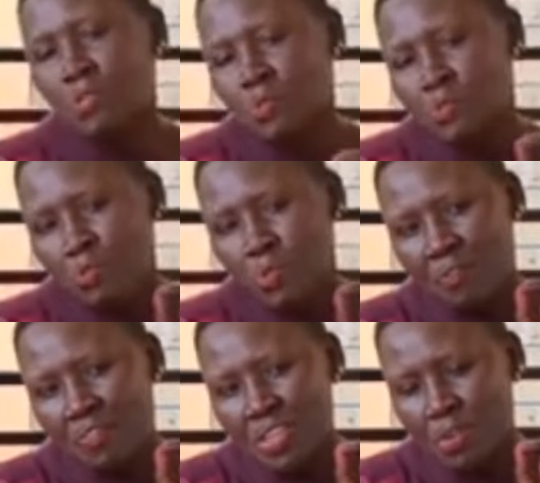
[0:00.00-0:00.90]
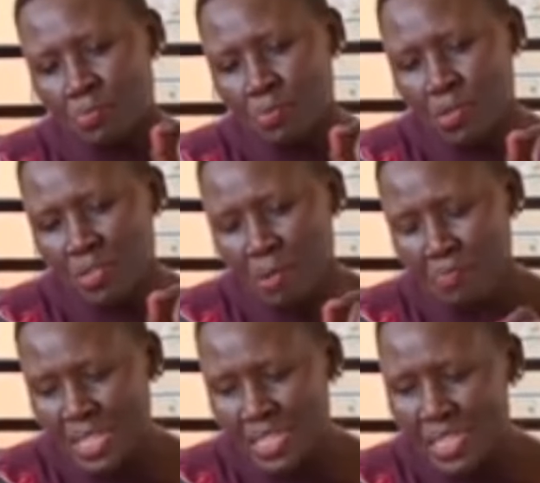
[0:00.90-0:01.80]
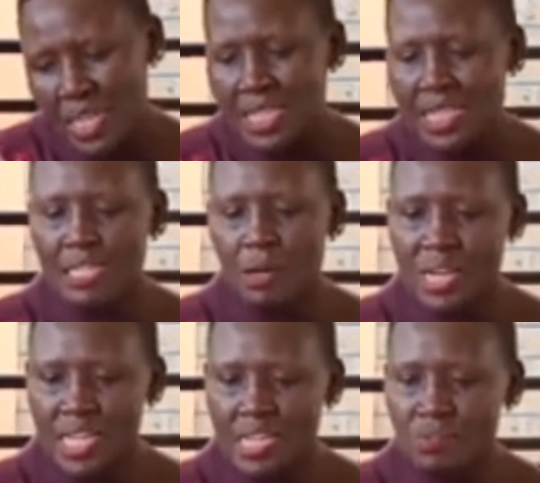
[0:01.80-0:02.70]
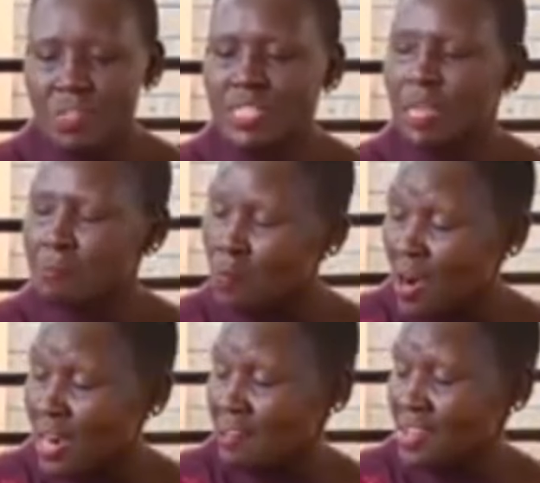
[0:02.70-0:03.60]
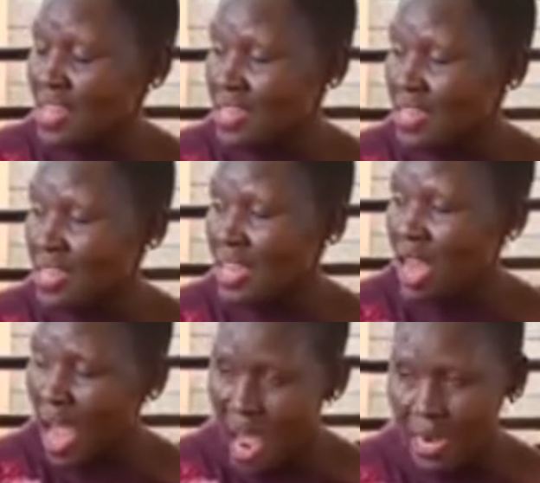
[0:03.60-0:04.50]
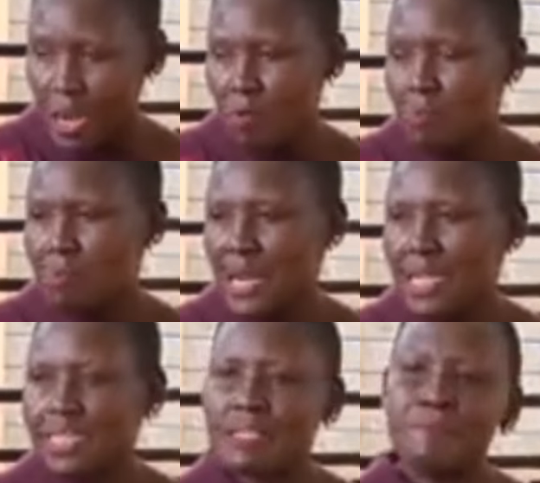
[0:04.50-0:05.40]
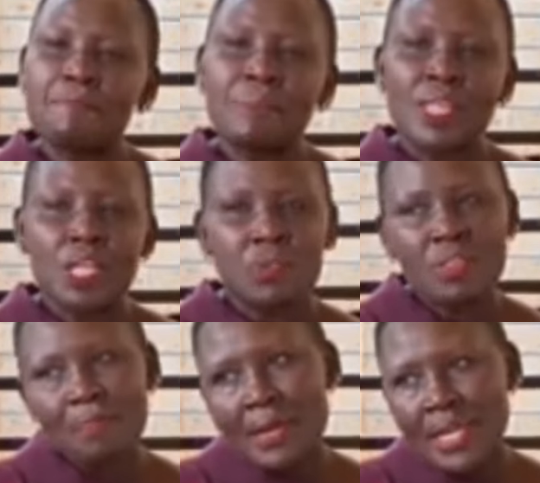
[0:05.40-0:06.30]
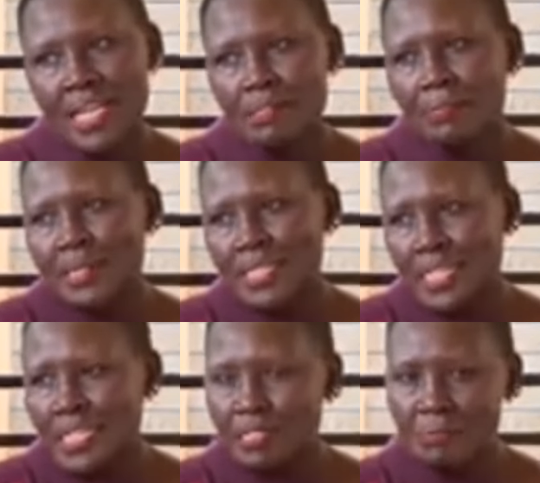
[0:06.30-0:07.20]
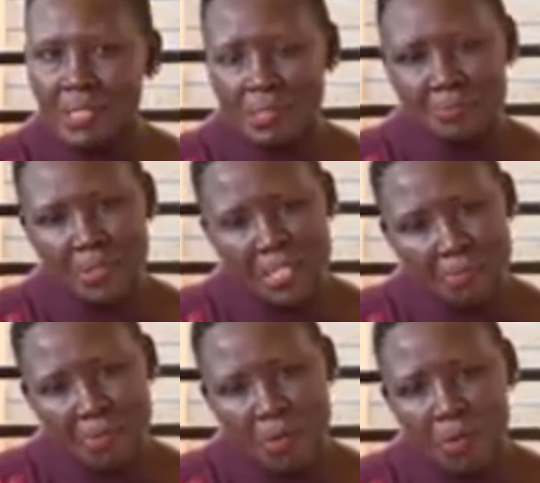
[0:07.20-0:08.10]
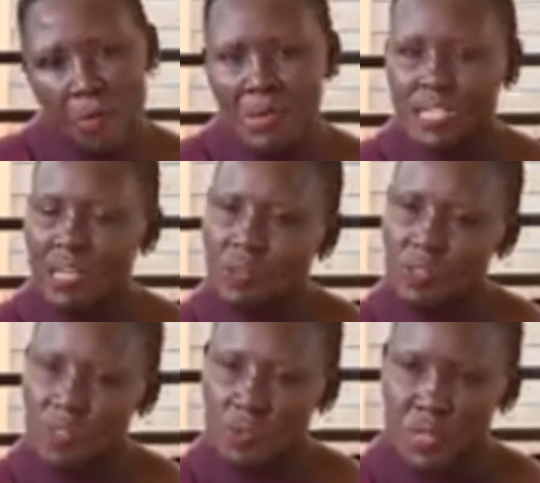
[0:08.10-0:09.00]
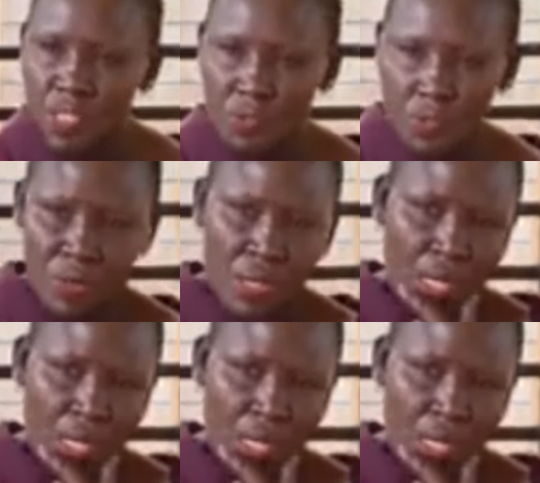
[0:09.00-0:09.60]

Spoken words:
you unafanyia huyo mtoto the best, there's a way in which na Mungu anafanya nini? Anakubless. To the parents, please let us be responsible kwa maisha ya watoto wetu.